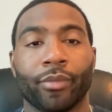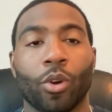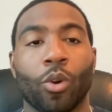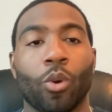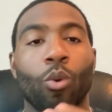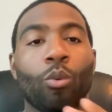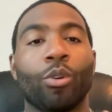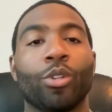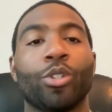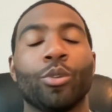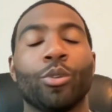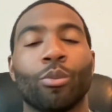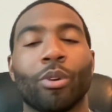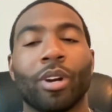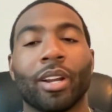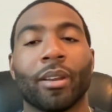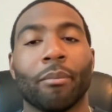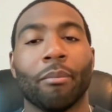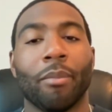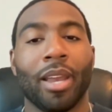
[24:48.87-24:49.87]
who would you
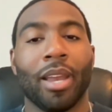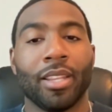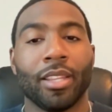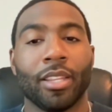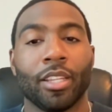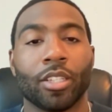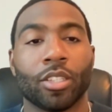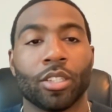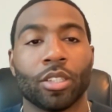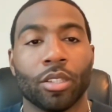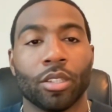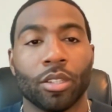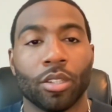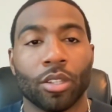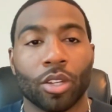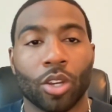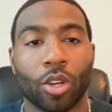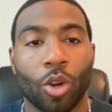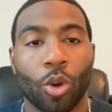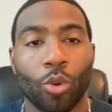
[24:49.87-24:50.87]
recommend this
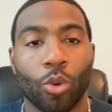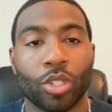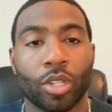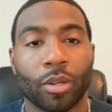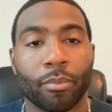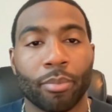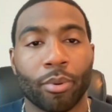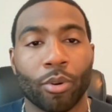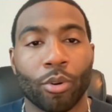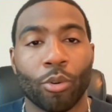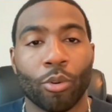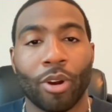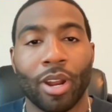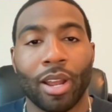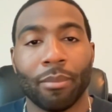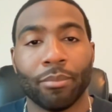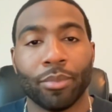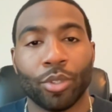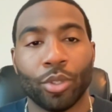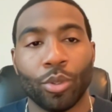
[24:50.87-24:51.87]
coaching
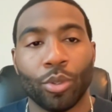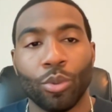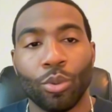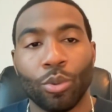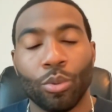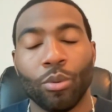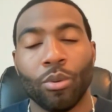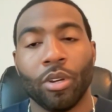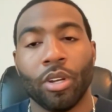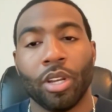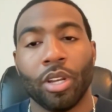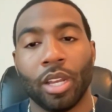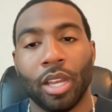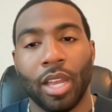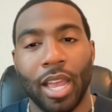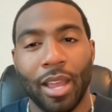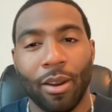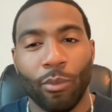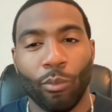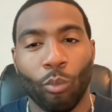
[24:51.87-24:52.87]
program to
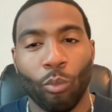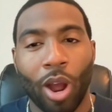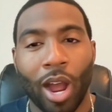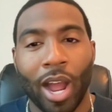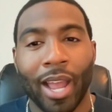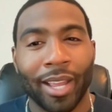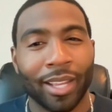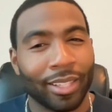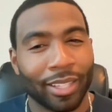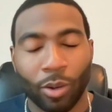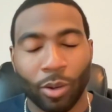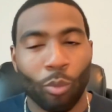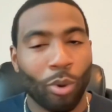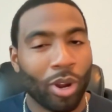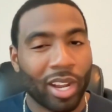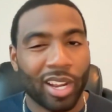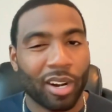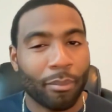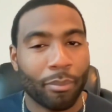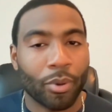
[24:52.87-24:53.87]
and why? Like,
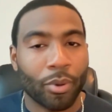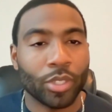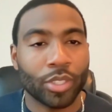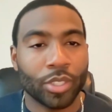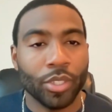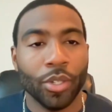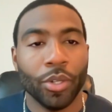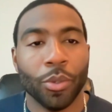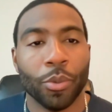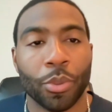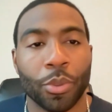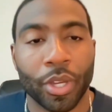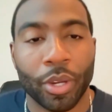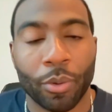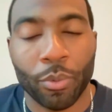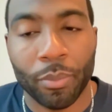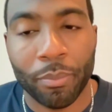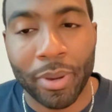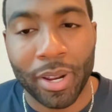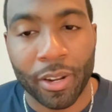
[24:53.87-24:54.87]
what kind of person do you think
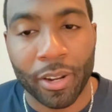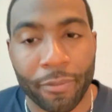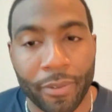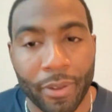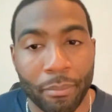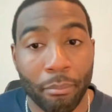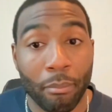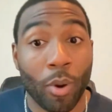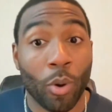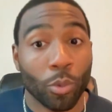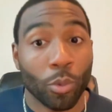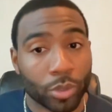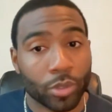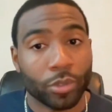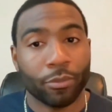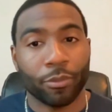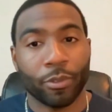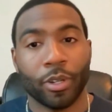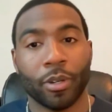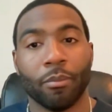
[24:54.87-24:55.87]
would benefit
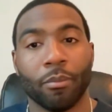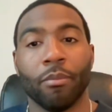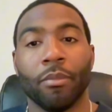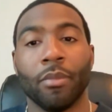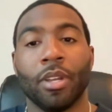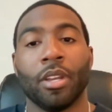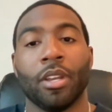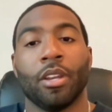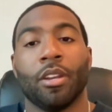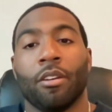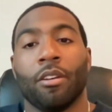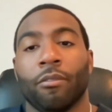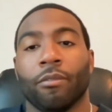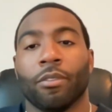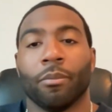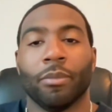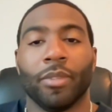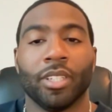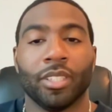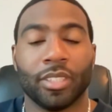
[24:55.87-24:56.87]
most from
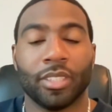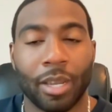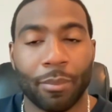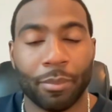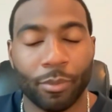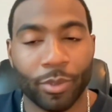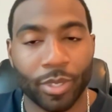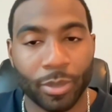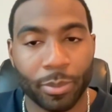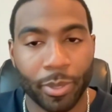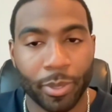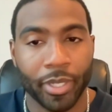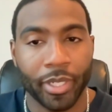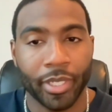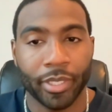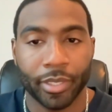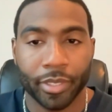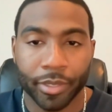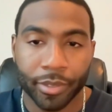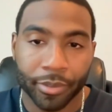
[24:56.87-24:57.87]
from this type of
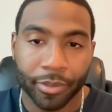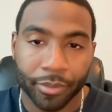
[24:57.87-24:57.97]
experience?